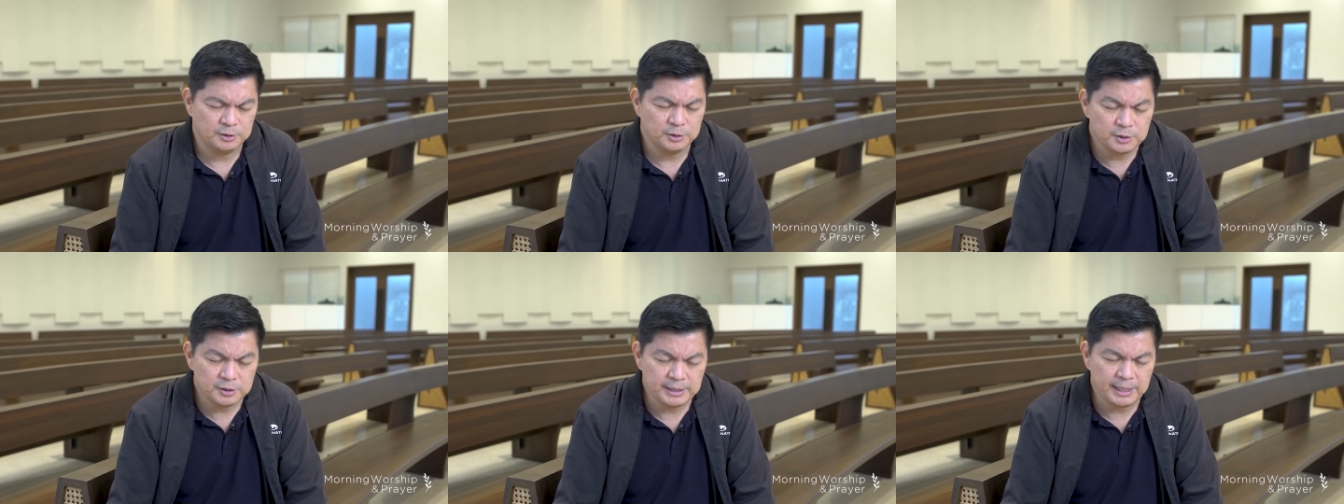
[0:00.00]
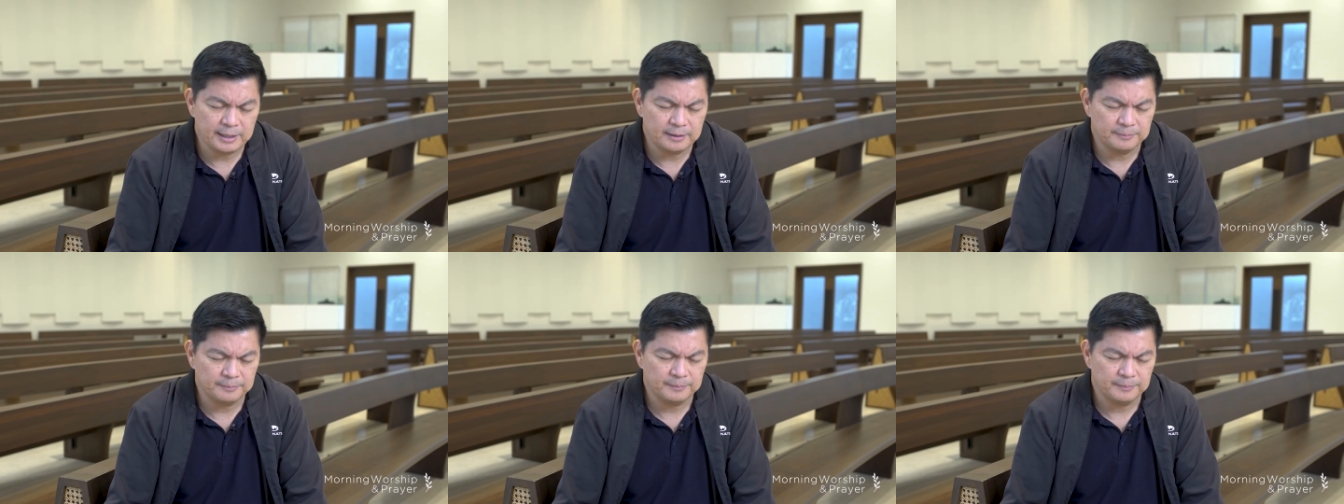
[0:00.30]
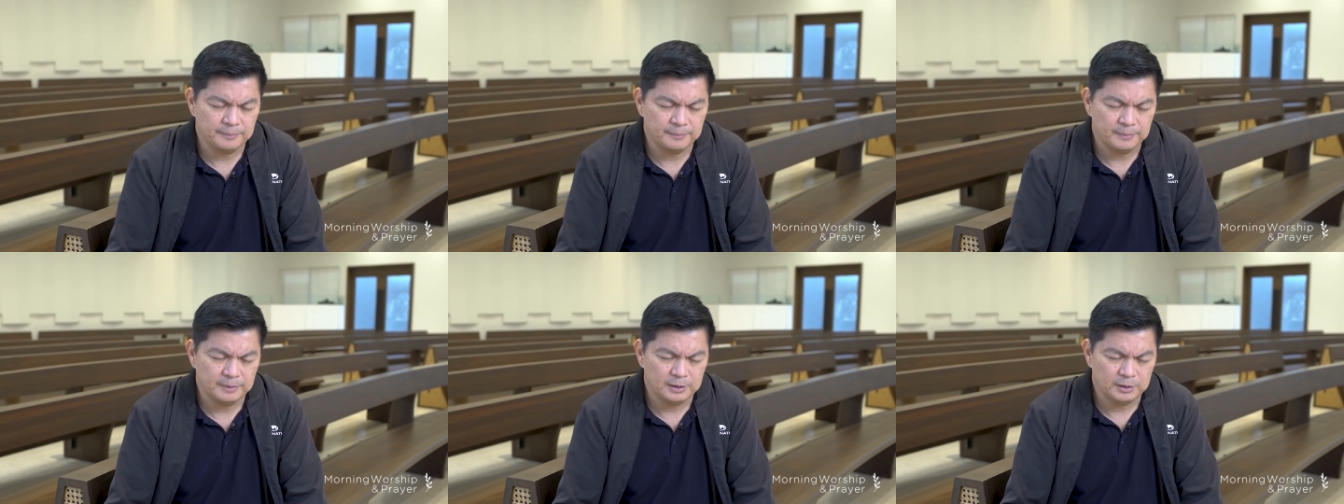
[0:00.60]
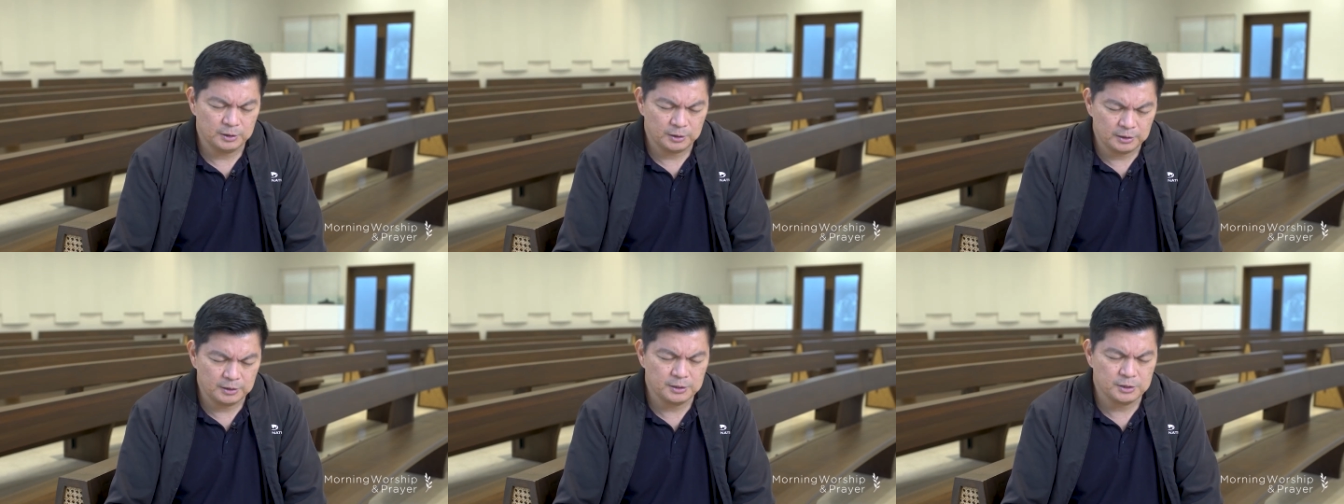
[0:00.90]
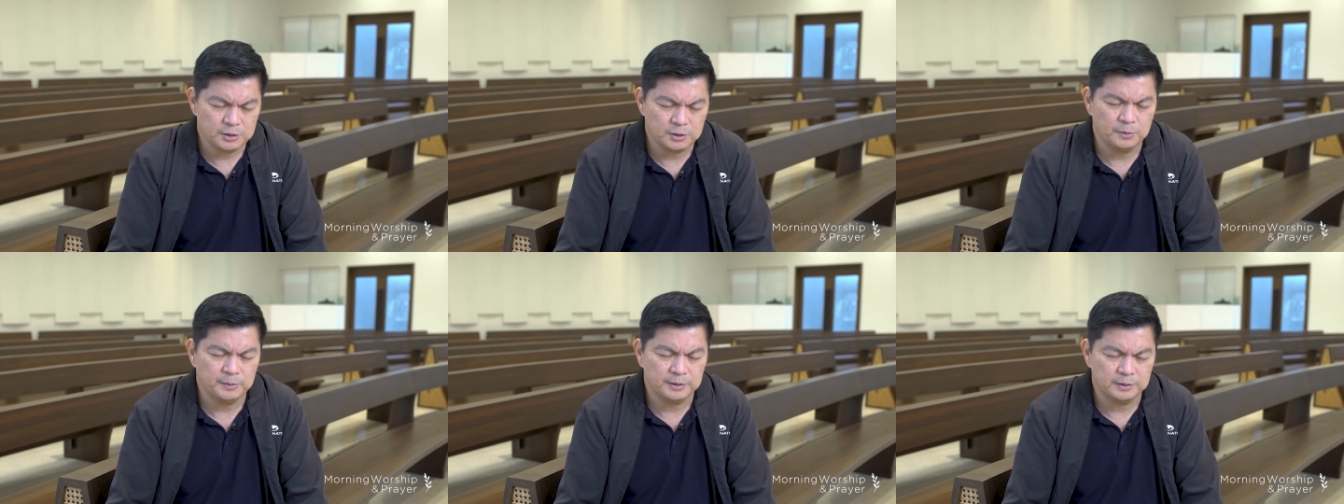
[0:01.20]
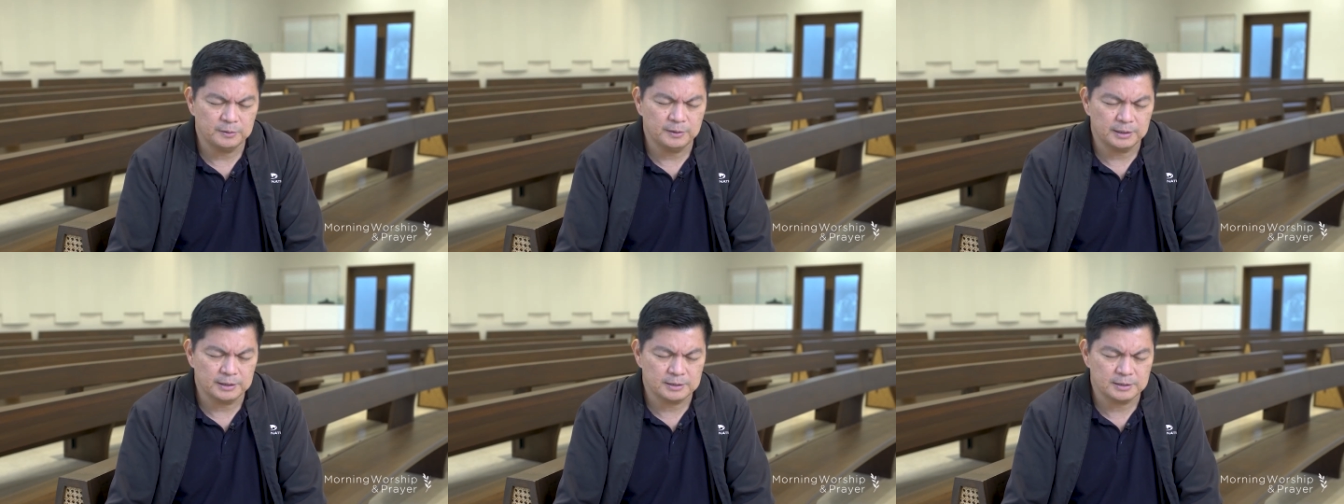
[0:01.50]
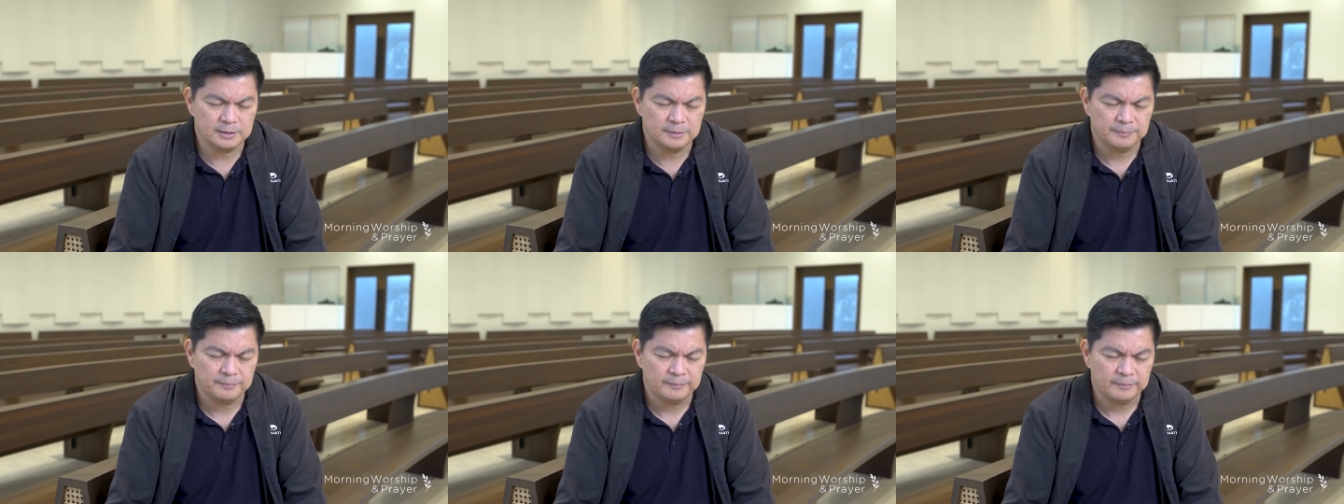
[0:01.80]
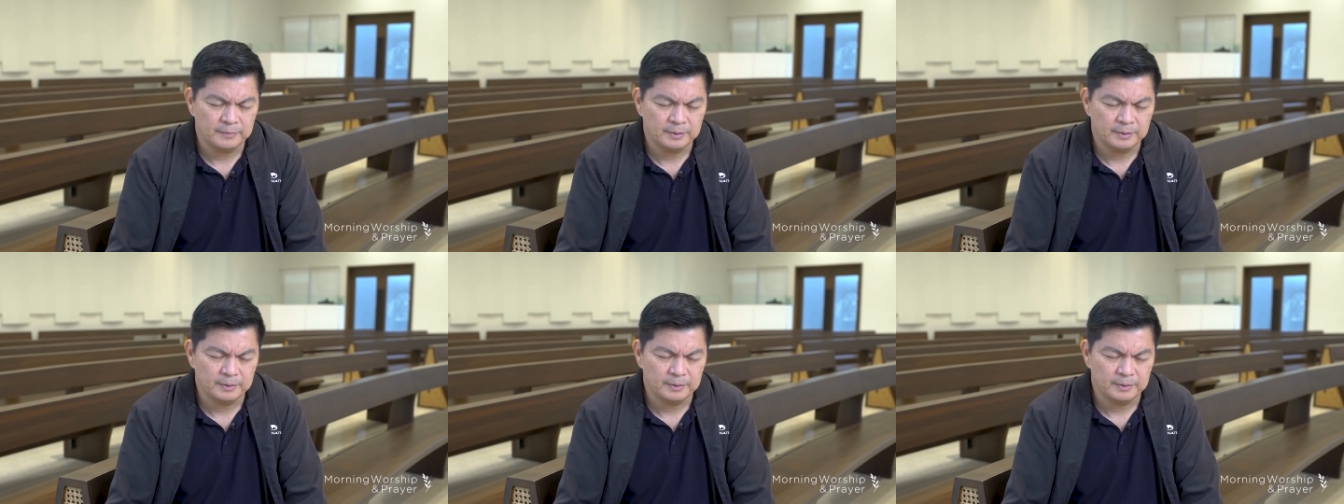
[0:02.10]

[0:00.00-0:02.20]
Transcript: You said you're going to show it to us.